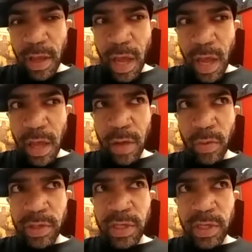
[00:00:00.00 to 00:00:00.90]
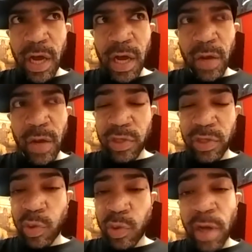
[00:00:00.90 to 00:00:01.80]
it was uh, it was
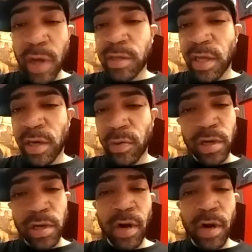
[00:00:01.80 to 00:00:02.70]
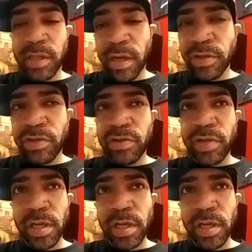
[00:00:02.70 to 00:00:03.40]
two months and it was across the country,